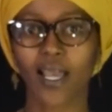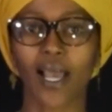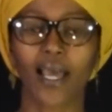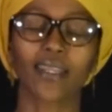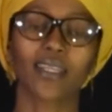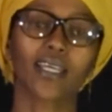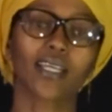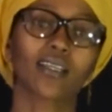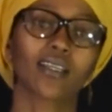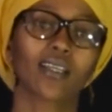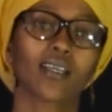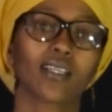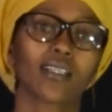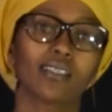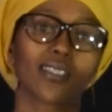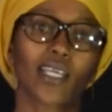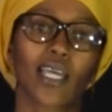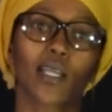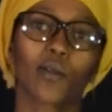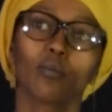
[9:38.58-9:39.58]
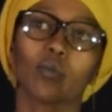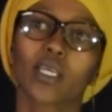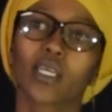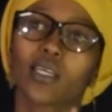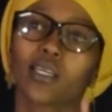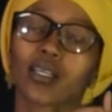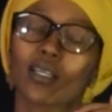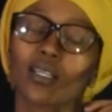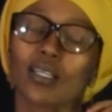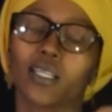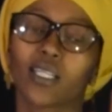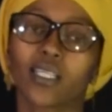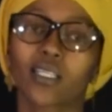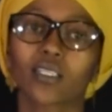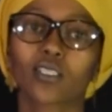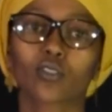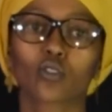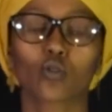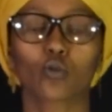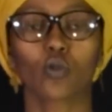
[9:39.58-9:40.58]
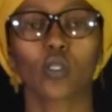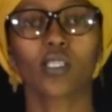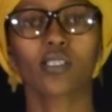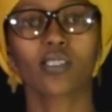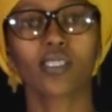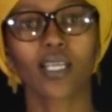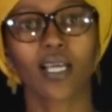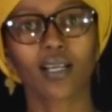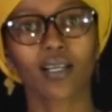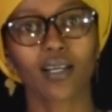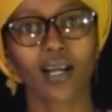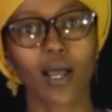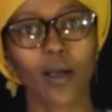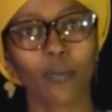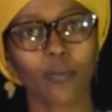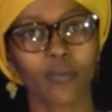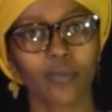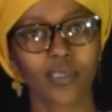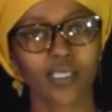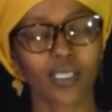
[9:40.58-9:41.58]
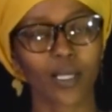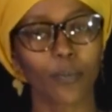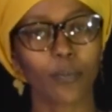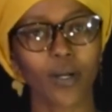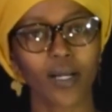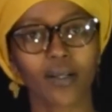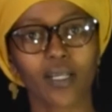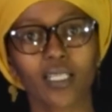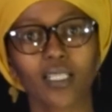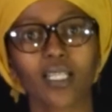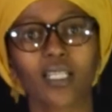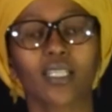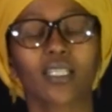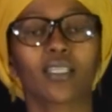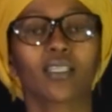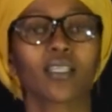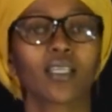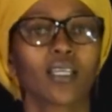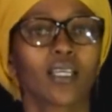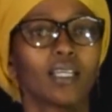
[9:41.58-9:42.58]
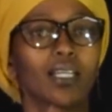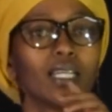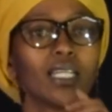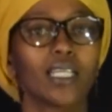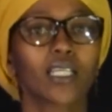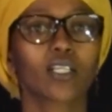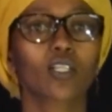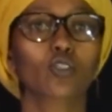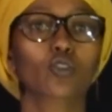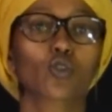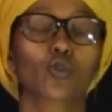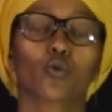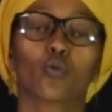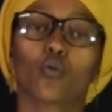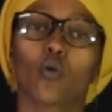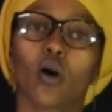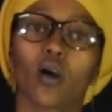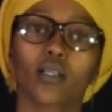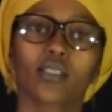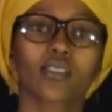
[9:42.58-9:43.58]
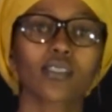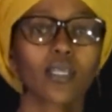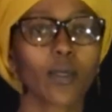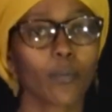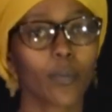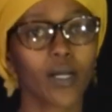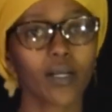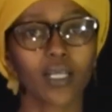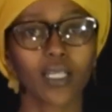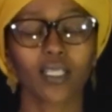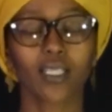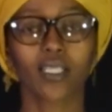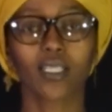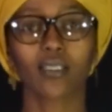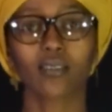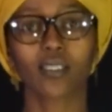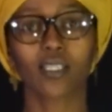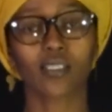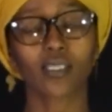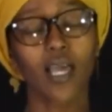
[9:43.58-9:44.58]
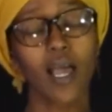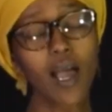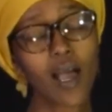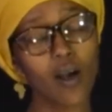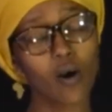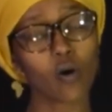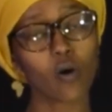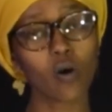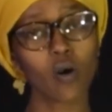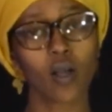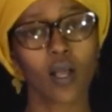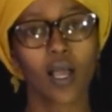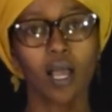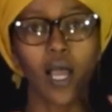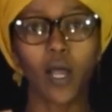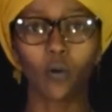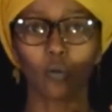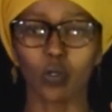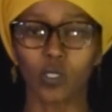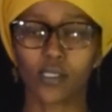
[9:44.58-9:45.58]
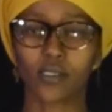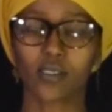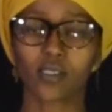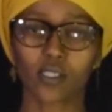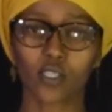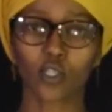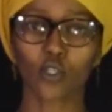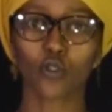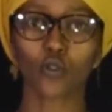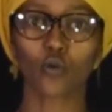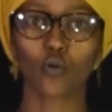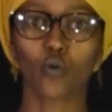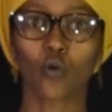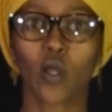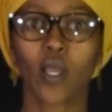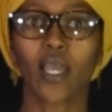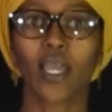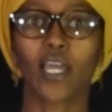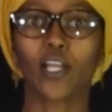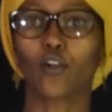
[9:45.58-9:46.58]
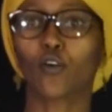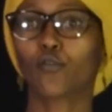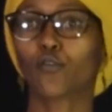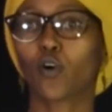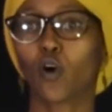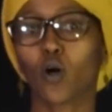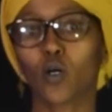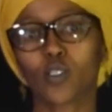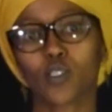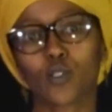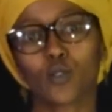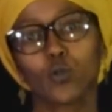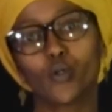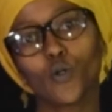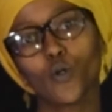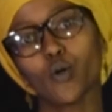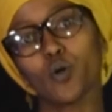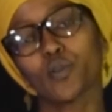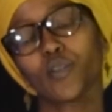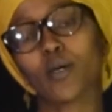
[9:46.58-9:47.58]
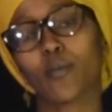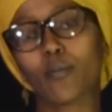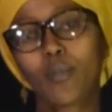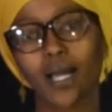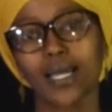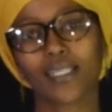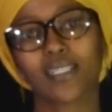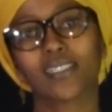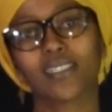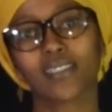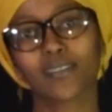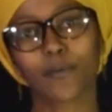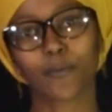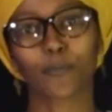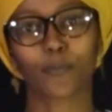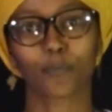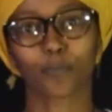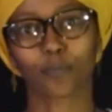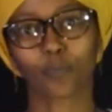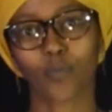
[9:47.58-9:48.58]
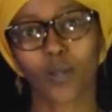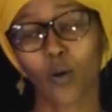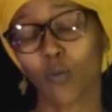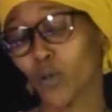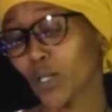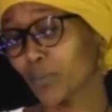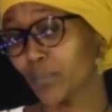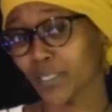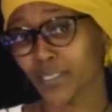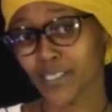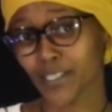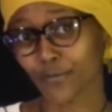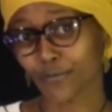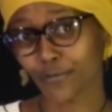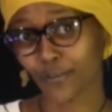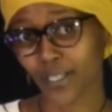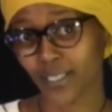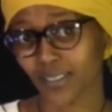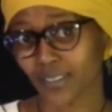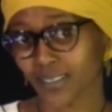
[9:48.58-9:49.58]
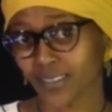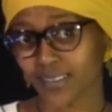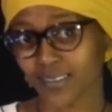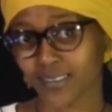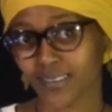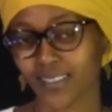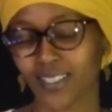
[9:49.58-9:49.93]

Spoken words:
and then send me link to Instagram separately, link to what separately. This is how I will see you. And of course, you know, the money will be different.